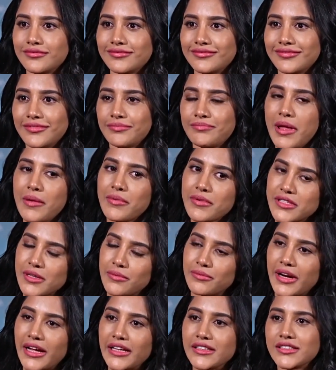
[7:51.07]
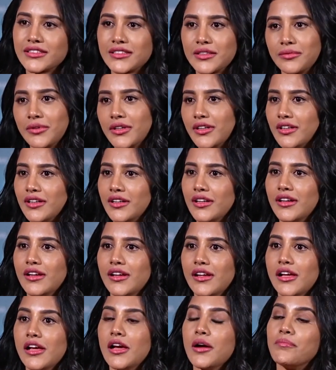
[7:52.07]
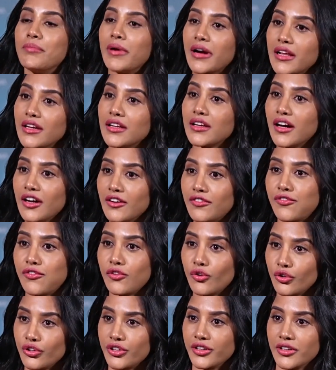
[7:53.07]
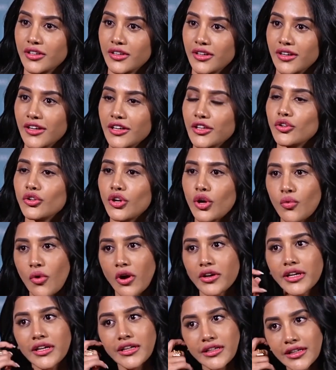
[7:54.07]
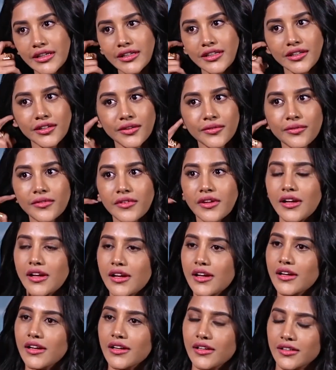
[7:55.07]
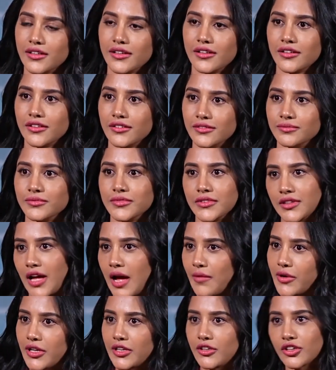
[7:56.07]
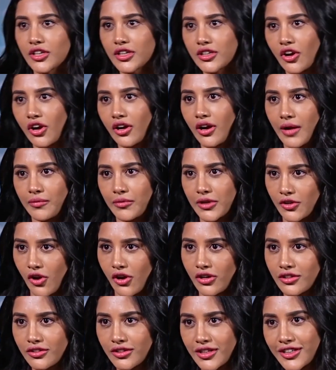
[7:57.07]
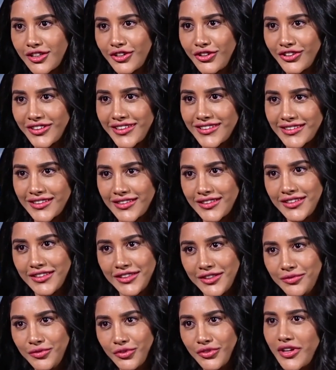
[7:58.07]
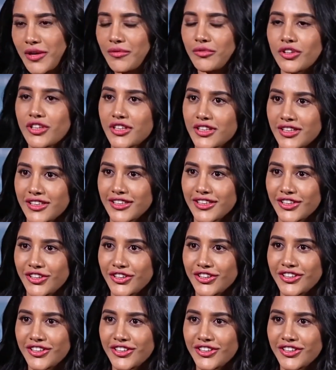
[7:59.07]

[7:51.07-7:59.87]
Maybe some rice in the middle. But I love food. Hmm. You know what I did? am I looking not am I not looking good in the movie? Yeah, I'm you really good.